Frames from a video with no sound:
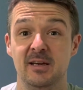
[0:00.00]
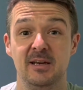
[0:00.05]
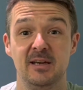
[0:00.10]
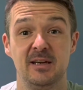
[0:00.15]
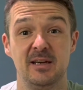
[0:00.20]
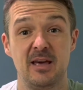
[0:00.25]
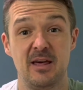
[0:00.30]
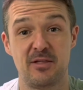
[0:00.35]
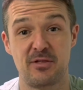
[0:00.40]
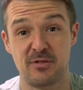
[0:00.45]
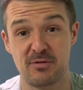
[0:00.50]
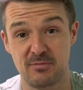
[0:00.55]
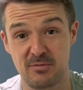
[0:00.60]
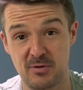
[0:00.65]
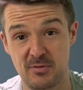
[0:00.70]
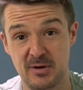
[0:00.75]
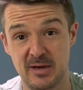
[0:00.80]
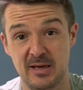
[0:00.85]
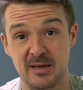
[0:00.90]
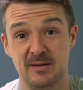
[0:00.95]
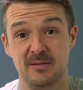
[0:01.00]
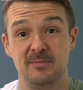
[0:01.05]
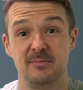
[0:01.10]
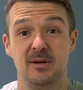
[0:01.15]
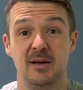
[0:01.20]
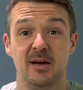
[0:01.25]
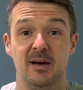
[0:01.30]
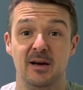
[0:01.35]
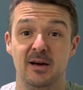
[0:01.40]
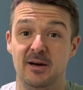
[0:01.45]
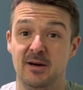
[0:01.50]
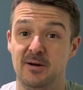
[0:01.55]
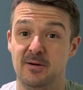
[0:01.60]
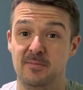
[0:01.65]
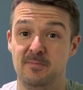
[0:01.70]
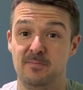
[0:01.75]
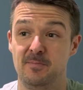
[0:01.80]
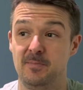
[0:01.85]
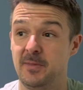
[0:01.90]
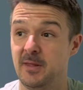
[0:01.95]
get through it,
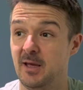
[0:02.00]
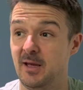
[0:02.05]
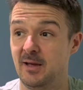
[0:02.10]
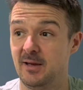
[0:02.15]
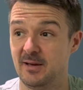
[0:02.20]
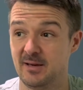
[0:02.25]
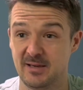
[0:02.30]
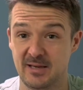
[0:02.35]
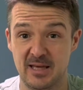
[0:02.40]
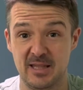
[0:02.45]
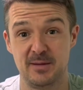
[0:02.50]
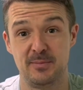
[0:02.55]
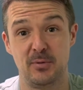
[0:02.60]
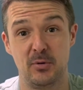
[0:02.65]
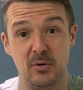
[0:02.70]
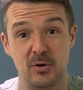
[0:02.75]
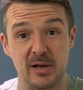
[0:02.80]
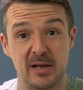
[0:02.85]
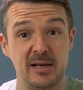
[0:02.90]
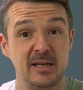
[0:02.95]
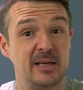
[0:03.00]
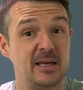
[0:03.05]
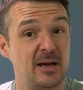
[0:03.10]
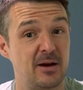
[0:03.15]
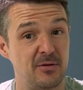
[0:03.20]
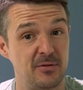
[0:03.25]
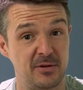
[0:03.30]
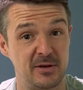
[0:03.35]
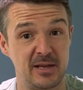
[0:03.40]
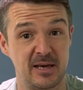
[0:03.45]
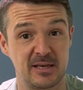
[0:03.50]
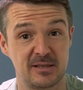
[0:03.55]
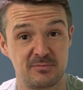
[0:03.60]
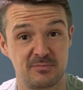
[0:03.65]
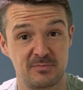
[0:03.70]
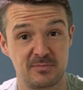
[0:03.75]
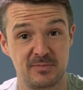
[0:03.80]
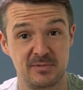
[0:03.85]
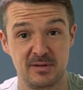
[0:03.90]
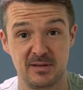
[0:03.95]
get the ball in, and get on the
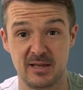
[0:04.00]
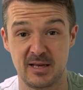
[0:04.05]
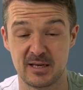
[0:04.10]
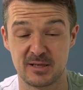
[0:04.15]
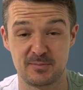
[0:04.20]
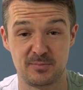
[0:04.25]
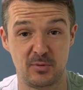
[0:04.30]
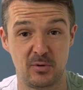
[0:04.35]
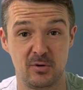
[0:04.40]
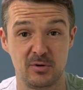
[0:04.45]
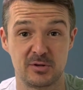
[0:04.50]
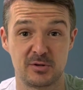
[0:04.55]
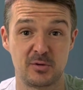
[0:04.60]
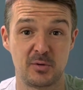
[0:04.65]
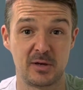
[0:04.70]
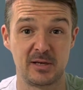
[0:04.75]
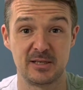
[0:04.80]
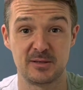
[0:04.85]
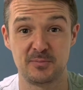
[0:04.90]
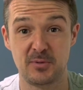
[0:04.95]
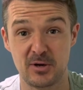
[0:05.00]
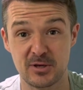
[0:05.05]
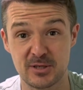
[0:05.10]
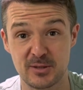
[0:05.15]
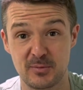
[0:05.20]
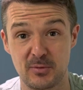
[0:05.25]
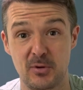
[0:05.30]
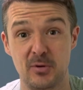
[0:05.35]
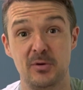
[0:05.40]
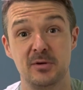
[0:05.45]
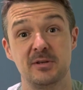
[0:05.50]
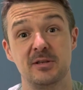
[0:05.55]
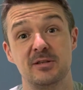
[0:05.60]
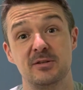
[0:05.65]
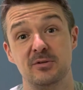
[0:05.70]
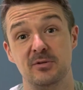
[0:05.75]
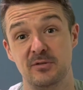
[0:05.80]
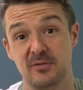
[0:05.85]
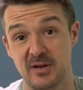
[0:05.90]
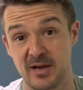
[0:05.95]
next ball as quickly as possible to
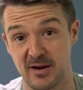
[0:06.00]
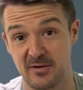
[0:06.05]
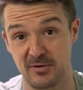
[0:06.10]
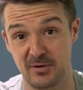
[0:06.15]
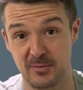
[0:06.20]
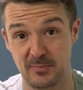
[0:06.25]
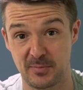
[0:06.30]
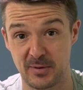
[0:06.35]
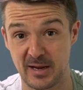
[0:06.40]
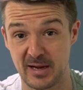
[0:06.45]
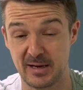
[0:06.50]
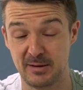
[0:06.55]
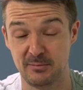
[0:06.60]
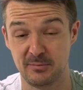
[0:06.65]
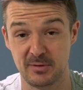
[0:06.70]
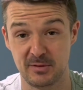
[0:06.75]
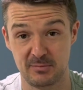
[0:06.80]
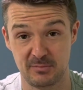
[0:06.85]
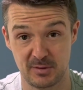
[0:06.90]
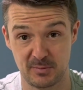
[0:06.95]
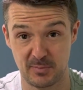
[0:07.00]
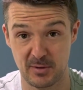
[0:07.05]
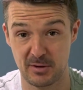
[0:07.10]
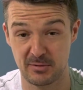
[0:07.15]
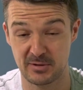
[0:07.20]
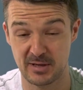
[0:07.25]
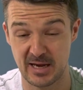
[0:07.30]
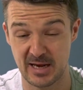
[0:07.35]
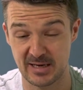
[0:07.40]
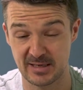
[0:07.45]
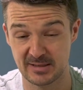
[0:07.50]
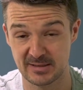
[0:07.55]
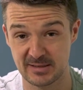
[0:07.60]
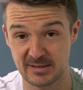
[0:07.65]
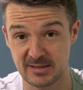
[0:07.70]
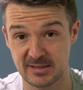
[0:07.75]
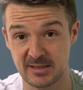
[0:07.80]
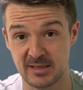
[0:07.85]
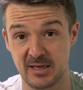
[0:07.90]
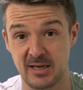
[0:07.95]
sort of carry on playing with both
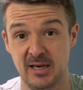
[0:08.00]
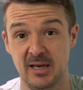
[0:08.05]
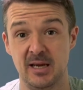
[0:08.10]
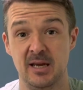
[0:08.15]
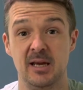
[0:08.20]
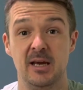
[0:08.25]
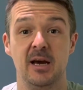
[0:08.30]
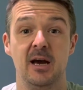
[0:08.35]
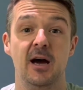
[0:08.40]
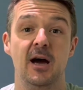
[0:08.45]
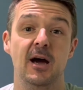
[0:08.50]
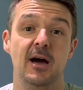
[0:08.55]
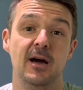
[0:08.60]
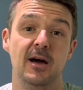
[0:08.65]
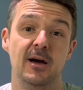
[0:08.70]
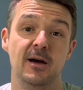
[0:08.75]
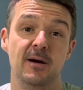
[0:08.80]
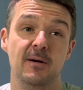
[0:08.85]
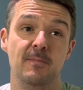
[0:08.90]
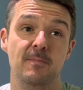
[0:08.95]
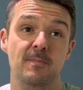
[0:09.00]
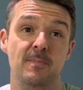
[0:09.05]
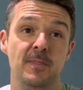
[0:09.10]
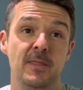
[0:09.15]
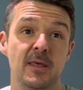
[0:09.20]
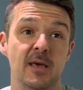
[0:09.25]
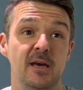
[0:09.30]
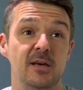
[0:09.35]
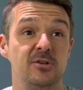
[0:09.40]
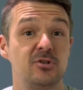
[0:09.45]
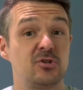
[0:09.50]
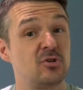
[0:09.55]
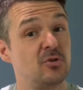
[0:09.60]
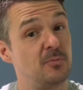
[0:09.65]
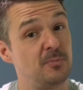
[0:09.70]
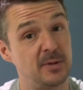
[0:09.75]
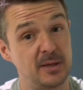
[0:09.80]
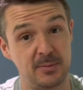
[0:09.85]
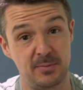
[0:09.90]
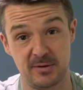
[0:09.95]
hands. Some
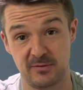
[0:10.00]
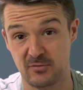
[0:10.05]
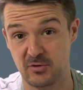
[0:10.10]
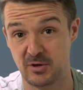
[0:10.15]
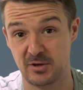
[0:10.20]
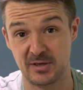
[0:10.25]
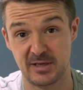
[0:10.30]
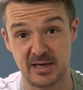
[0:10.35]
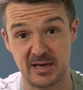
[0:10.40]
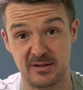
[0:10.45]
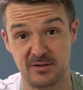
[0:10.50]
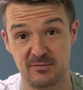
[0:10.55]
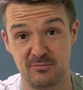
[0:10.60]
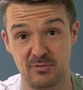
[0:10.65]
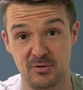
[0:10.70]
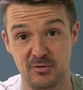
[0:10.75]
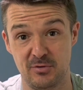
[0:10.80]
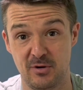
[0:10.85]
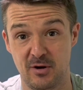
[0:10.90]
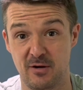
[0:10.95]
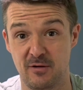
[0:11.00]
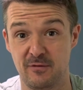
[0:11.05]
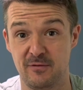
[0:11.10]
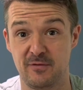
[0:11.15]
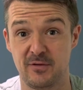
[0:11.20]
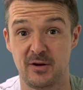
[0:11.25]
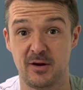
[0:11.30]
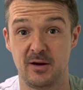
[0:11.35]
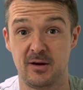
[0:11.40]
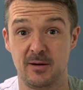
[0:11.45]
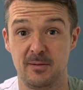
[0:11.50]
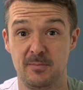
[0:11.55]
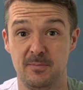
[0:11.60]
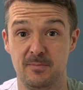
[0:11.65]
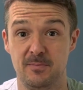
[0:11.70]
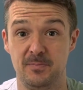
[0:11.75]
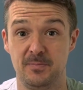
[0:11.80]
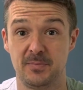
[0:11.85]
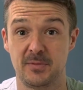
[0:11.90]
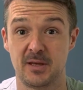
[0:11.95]
people have gone down the route of
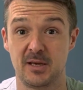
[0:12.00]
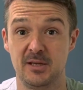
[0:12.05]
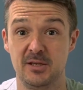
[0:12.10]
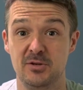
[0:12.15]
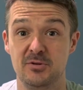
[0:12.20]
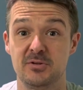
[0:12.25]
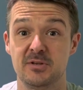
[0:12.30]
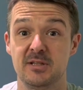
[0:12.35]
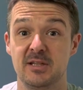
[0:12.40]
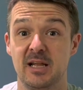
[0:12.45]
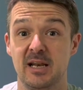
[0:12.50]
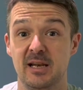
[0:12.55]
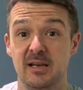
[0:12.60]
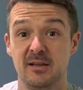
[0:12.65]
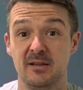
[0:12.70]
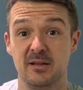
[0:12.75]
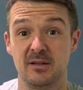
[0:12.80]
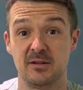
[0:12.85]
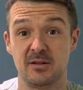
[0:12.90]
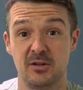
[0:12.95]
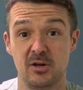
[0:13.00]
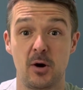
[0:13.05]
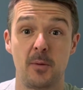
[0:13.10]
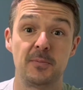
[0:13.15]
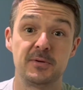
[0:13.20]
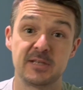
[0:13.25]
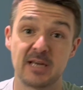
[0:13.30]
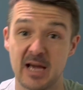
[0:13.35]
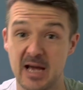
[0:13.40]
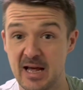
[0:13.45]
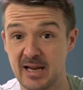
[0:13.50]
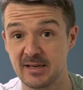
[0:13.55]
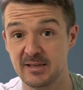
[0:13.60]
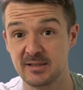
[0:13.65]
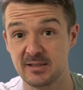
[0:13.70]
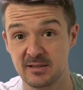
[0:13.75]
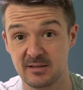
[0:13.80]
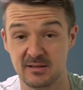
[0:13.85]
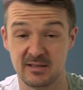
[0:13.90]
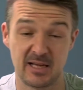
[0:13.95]
using the opposite hand,
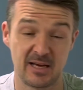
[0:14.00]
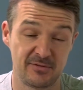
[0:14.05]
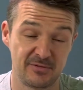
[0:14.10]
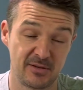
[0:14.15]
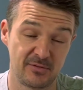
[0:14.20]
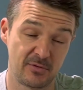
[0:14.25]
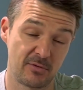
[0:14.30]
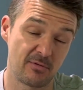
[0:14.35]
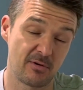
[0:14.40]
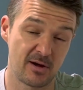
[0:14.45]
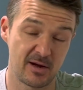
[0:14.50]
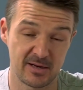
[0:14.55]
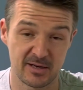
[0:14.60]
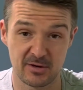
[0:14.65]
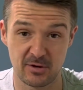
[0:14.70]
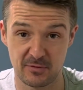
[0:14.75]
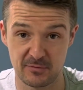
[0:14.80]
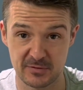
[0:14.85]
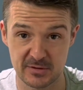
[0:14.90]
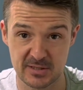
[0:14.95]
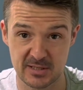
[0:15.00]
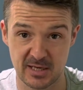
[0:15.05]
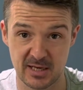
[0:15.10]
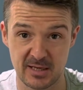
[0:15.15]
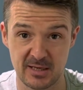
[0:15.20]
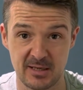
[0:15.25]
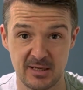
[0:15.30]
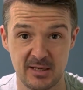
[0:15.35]
left if you're right-handed, obviously.